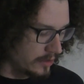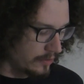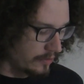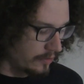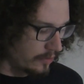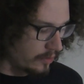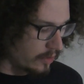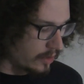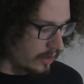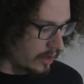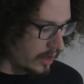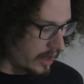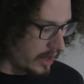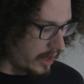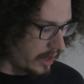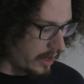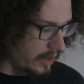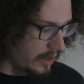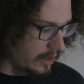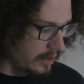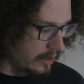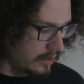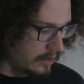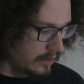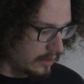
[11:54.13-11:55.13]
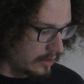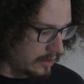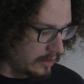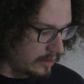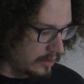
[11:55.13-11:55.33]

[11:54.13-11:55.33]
a null and alternative